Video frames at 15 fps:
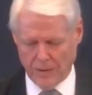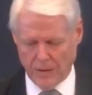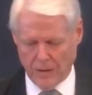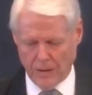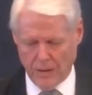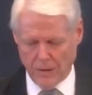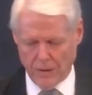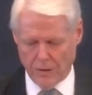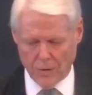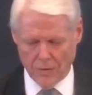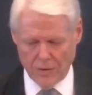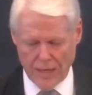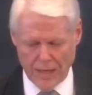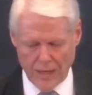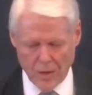Though
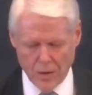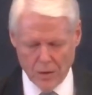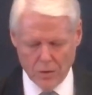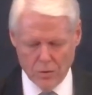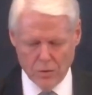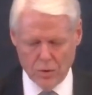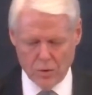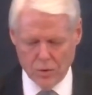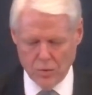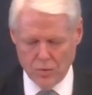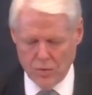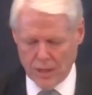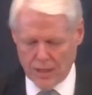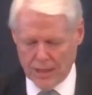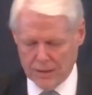now you do
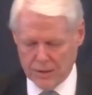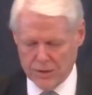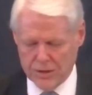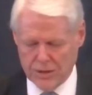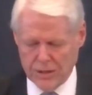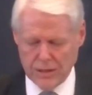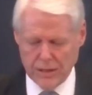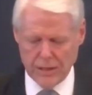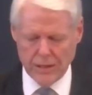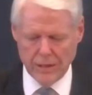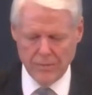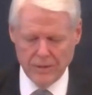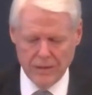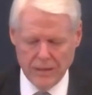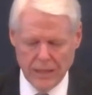not see him,
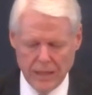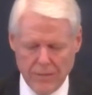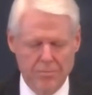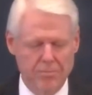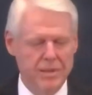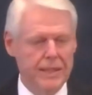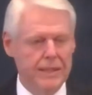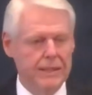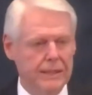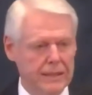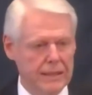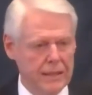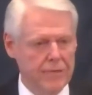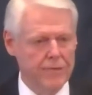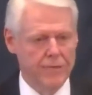yet
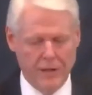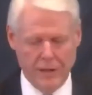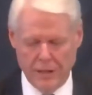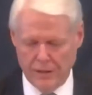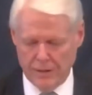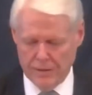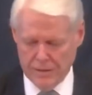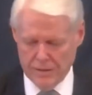believing,